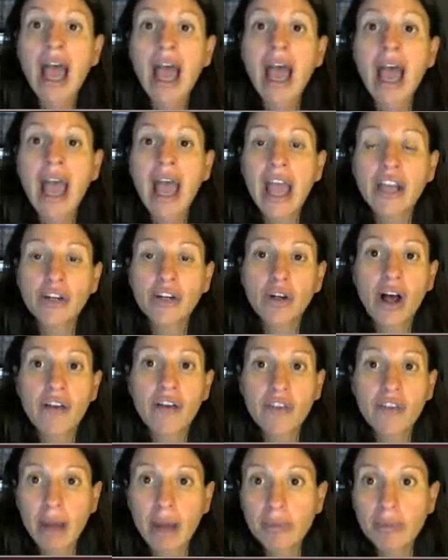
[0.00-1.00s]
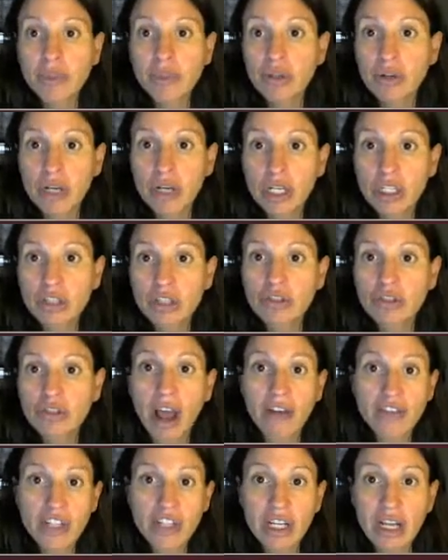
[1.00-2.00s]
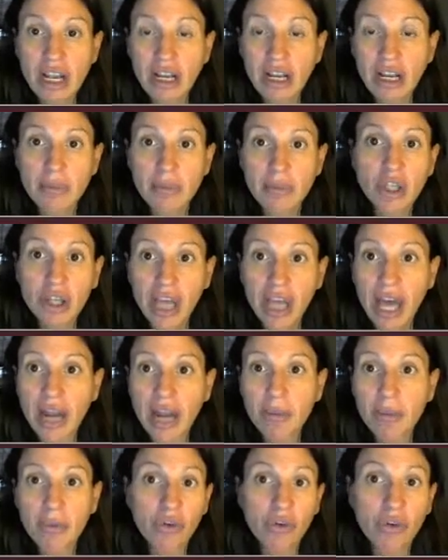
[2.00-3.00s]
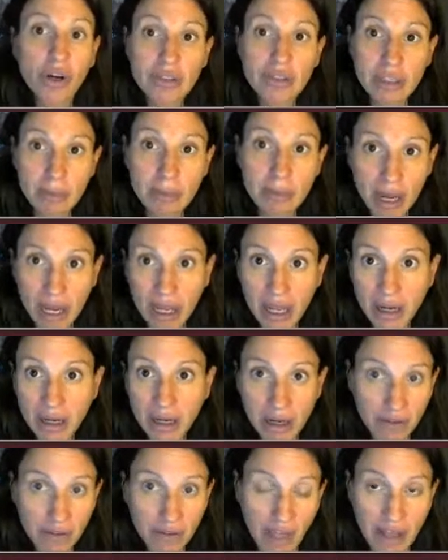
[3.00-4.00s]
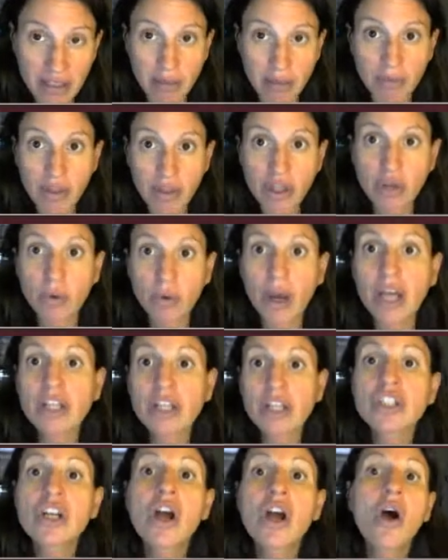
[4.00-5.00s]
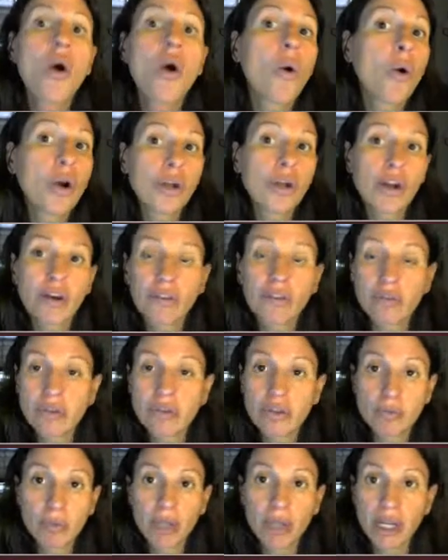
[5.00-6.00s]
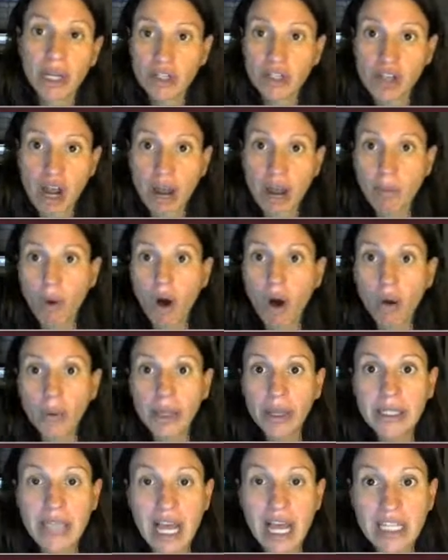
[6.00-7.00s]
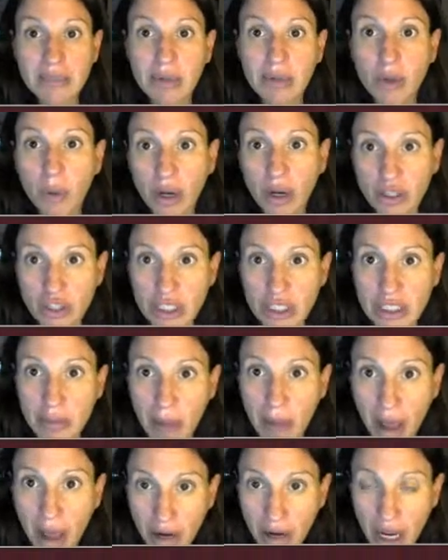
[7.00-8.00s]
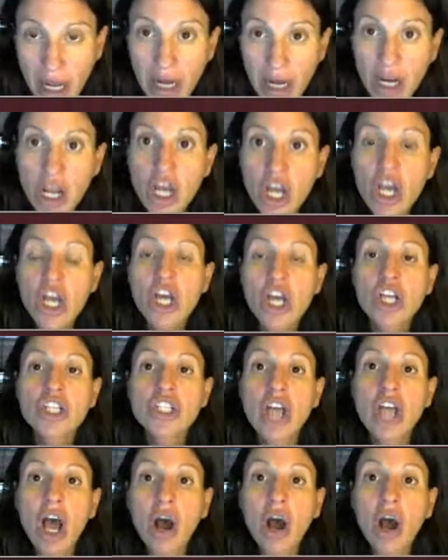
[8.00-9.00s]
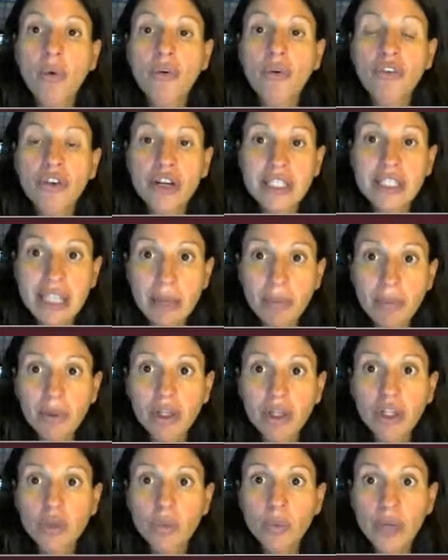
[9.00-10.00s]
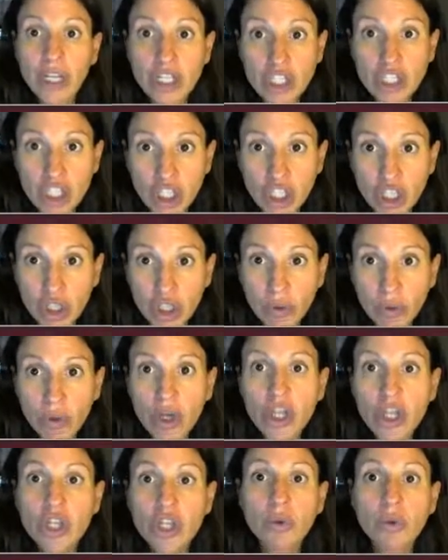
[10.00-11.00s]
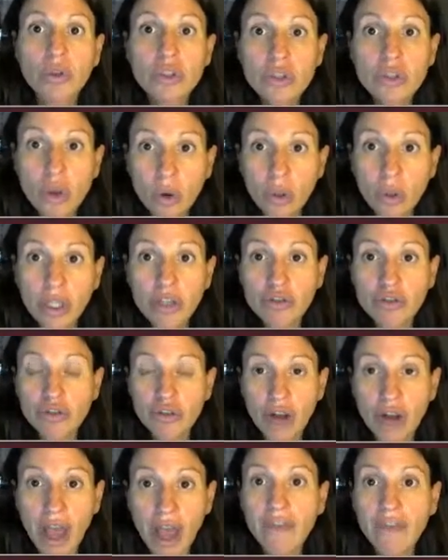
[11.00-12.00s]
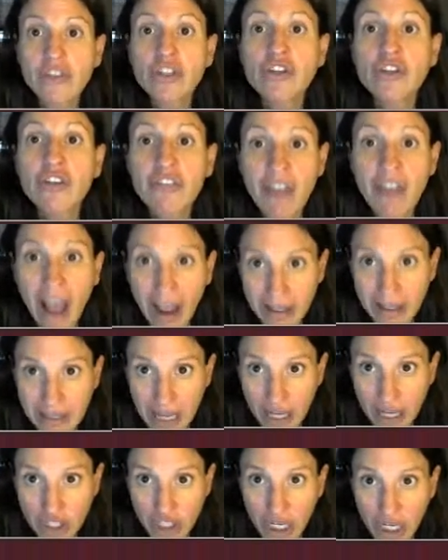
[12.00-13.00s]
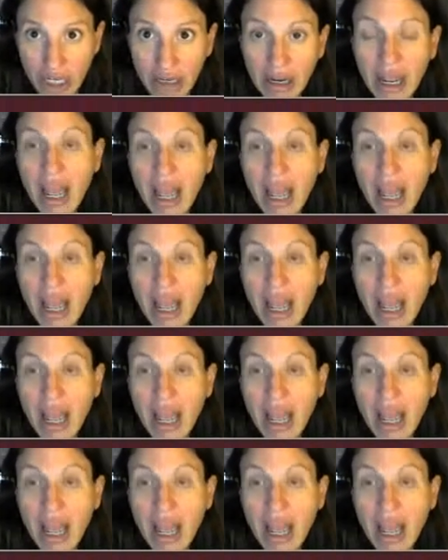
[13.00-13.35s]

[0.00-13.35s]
And you'll have an opportunity to draft it and let me look at it before you submit it, if that's something you wish, or you have plenty of time all week to ask me questions about it. So, for example, in week 2, you will solely draft your fact section.